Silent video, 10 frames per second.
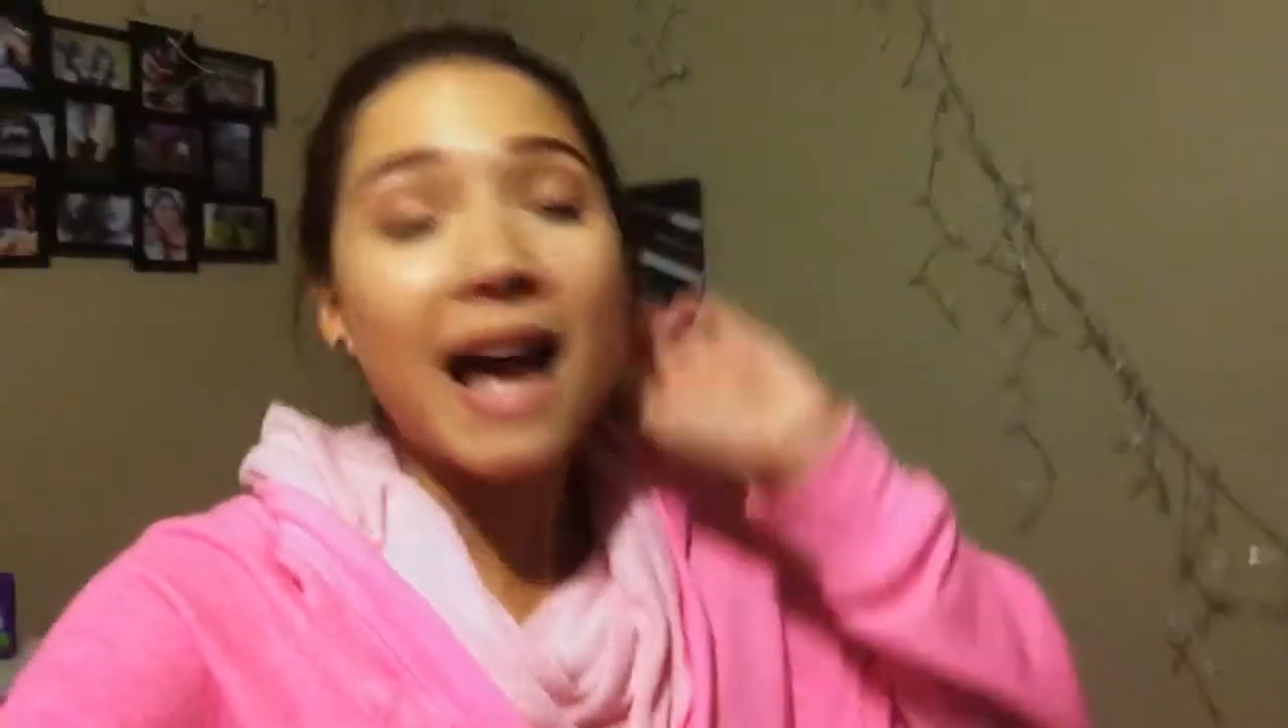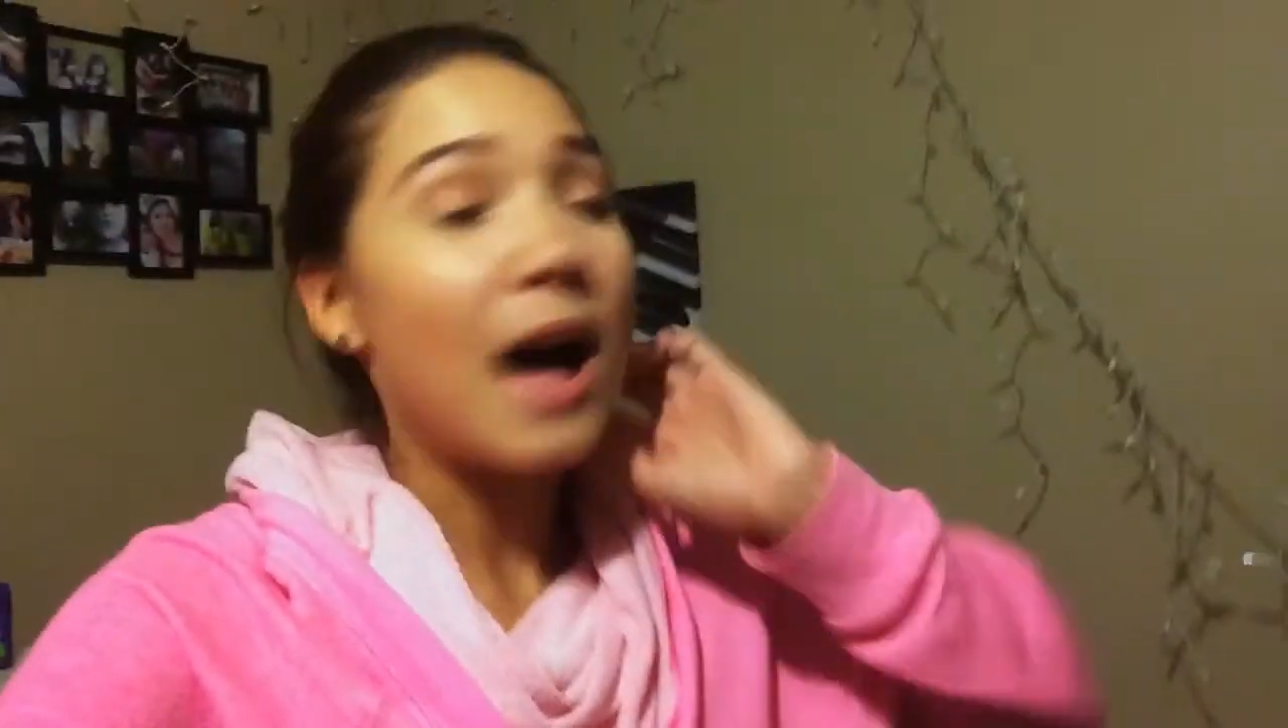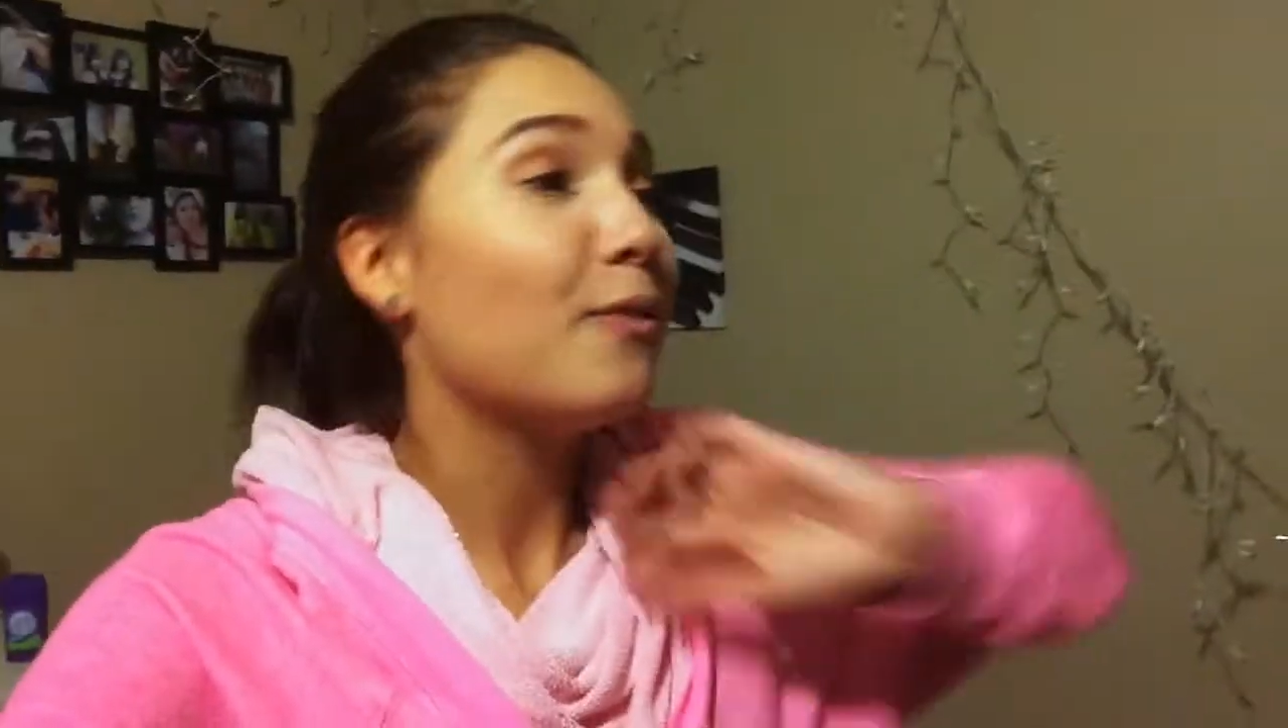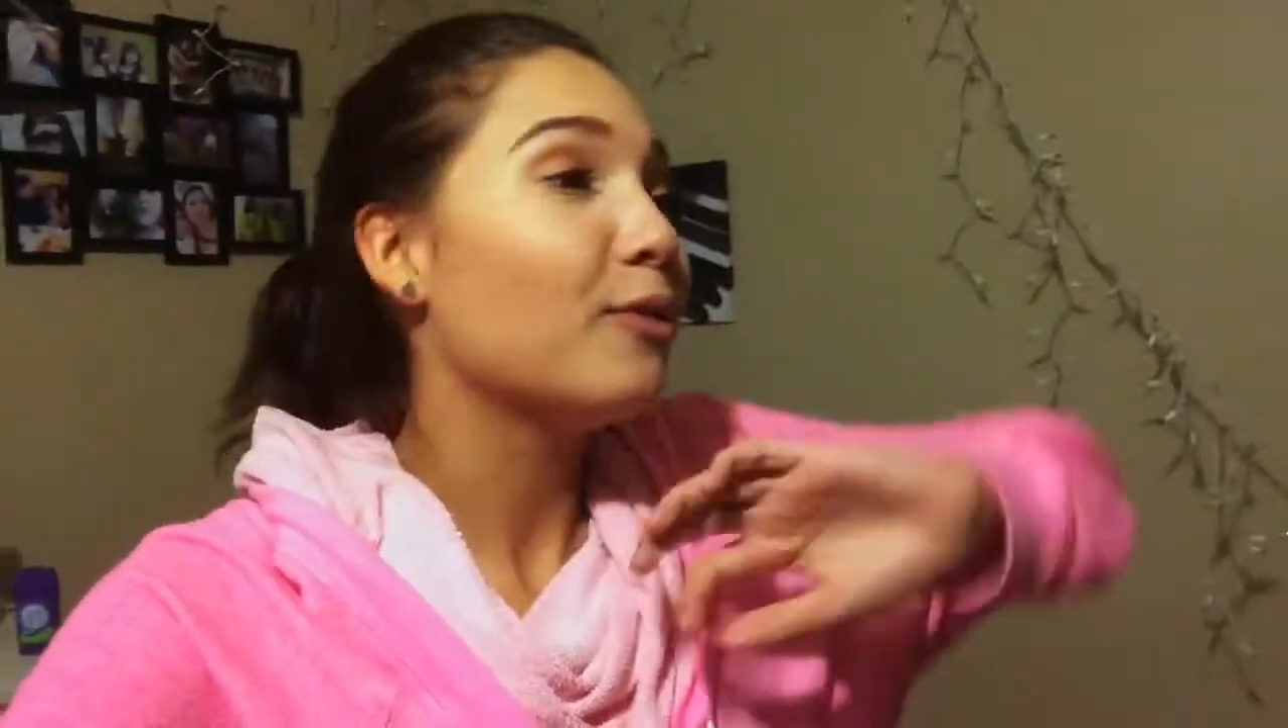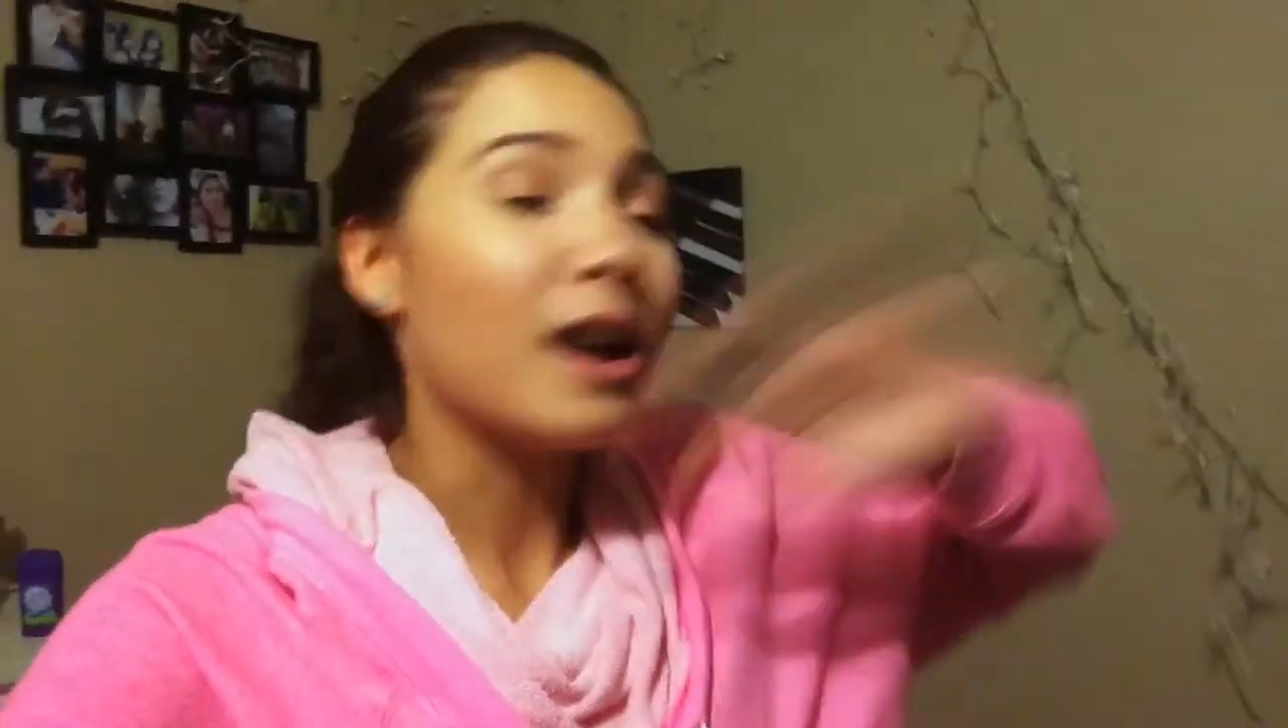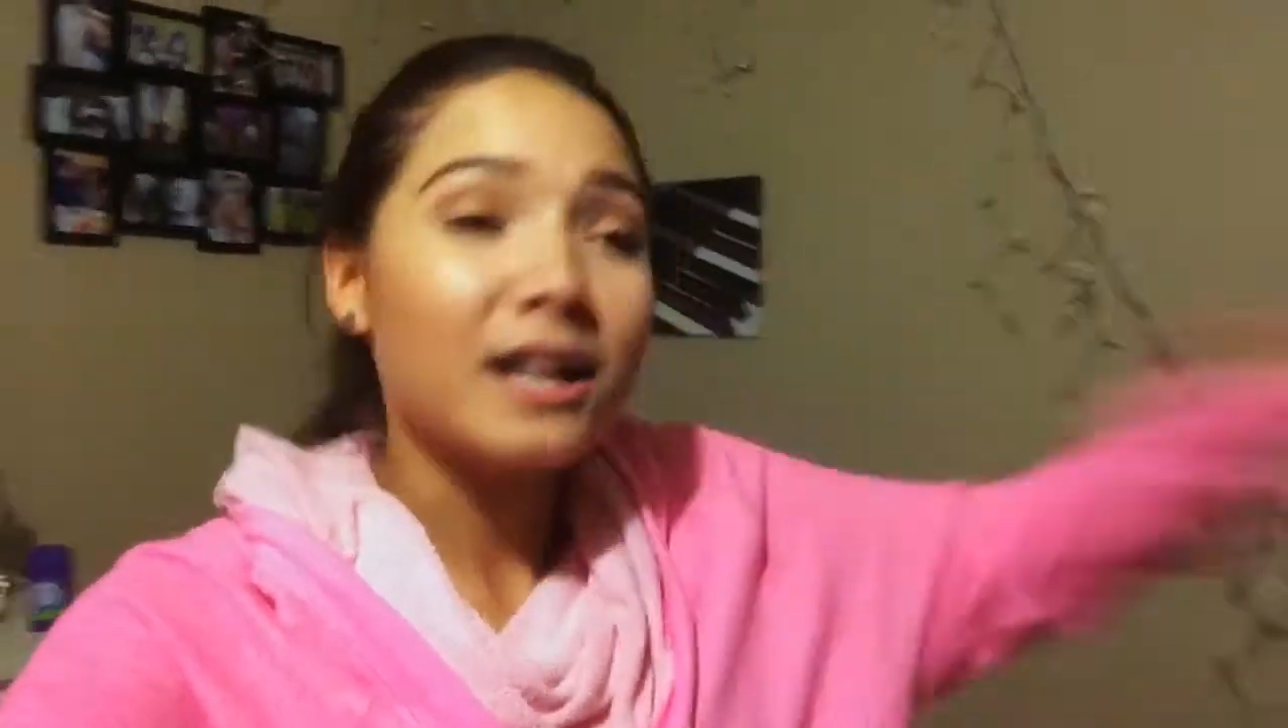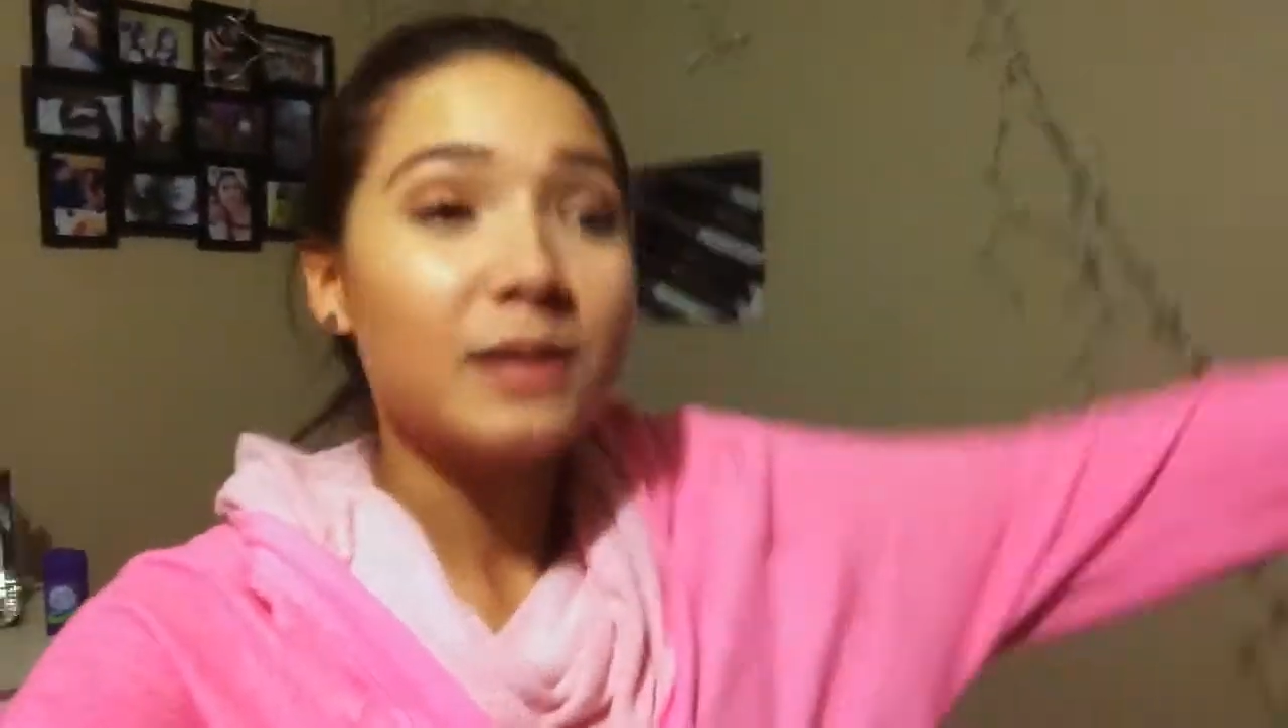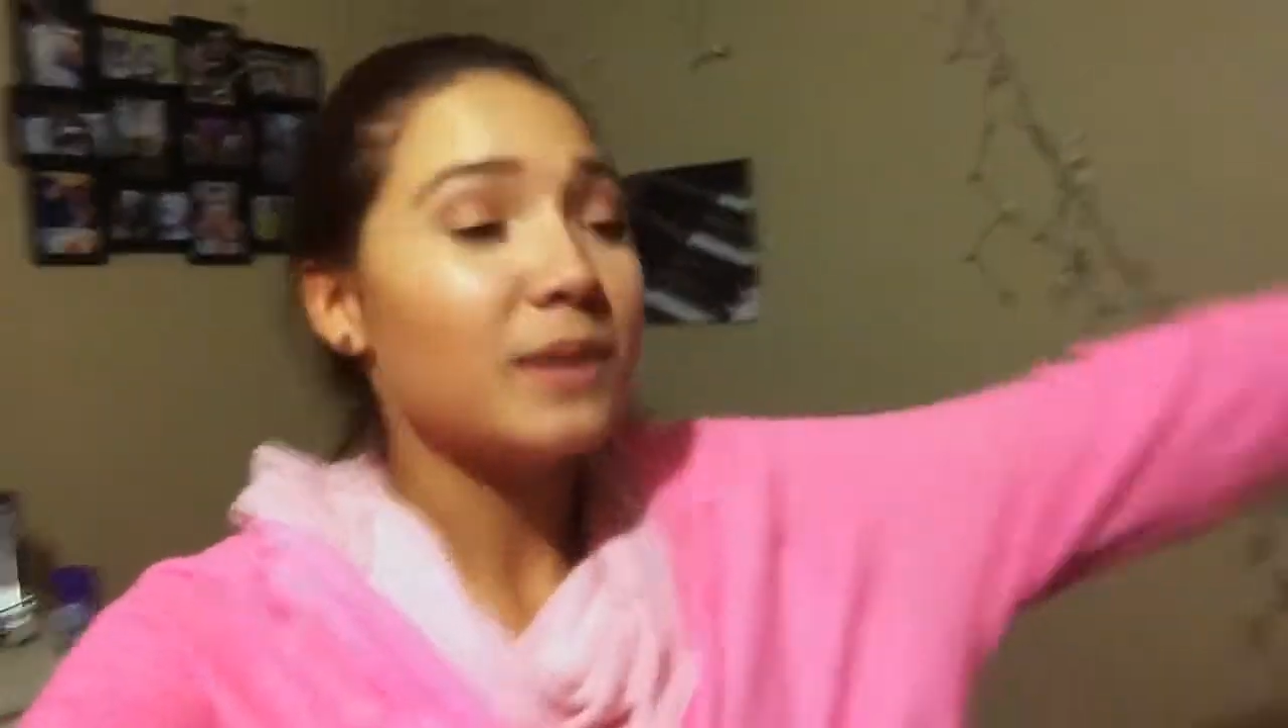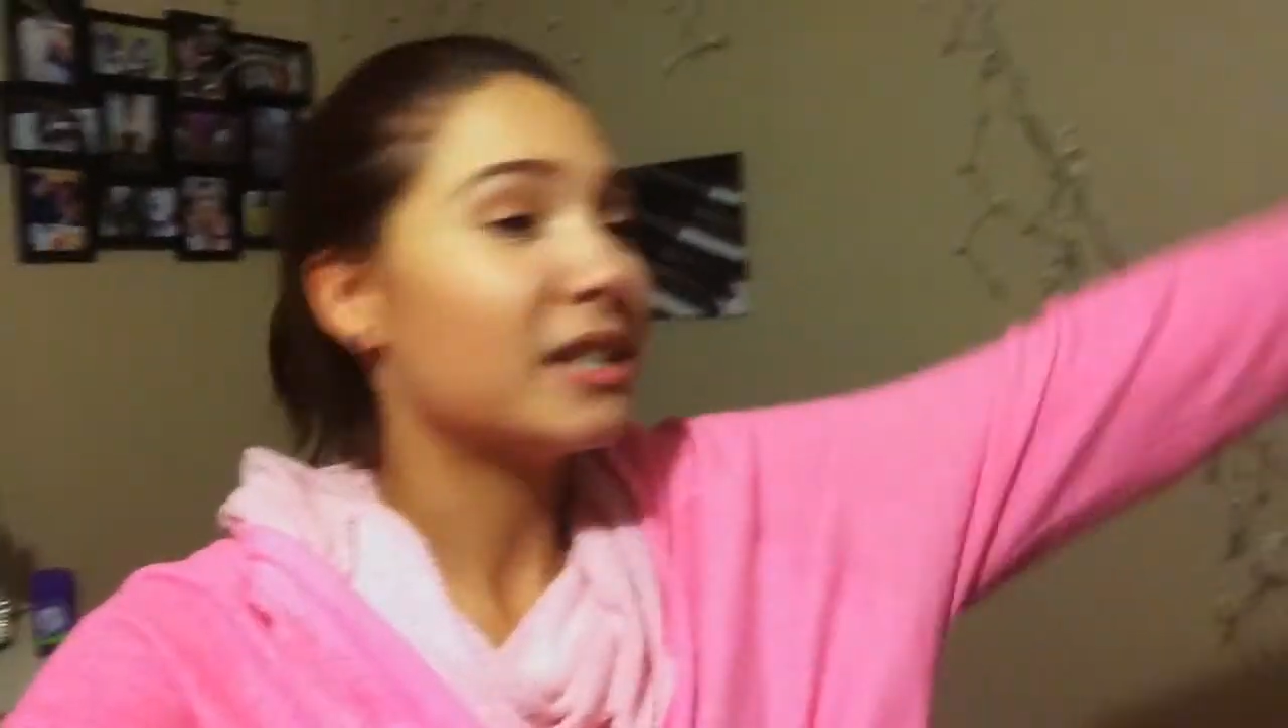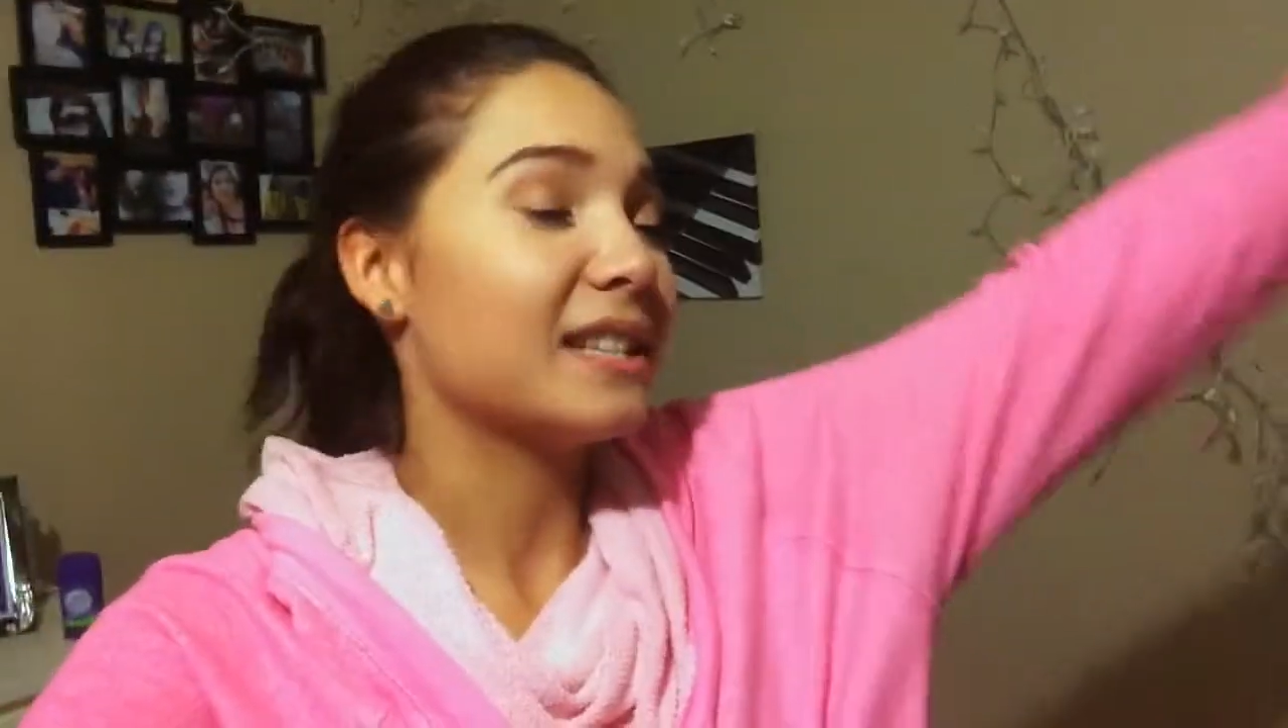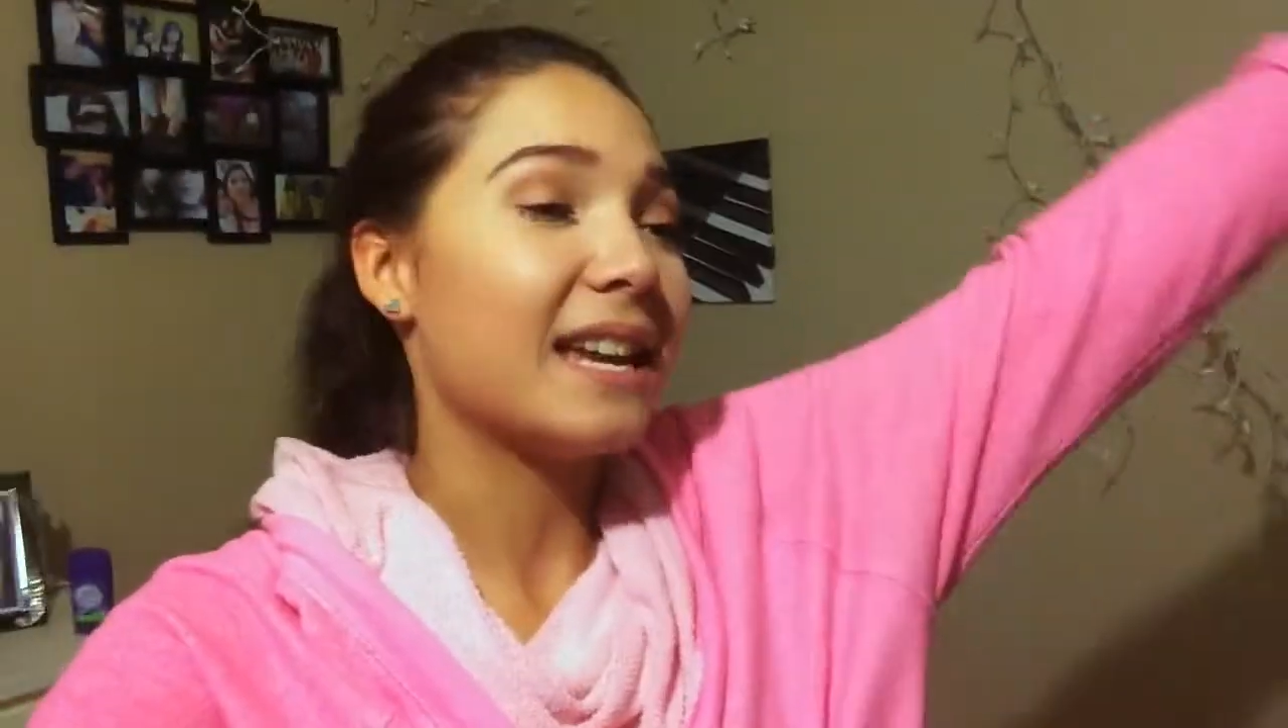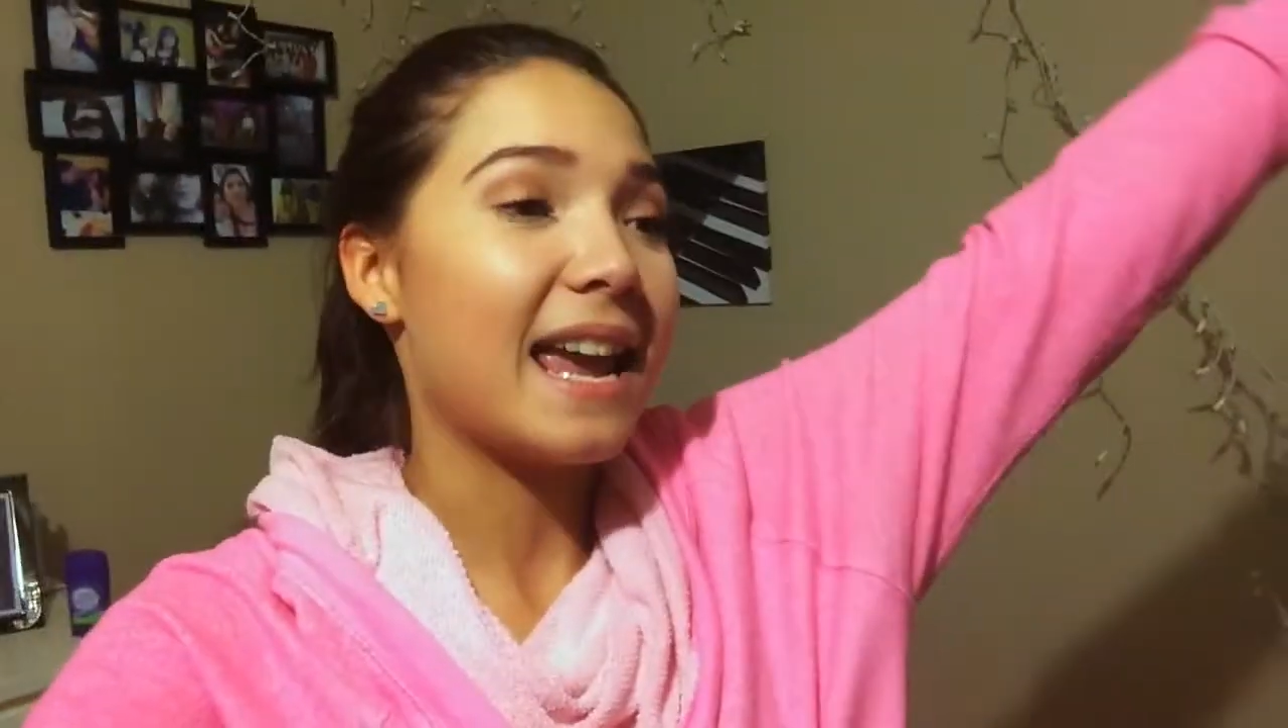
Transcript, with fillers: I'll vlog as much as I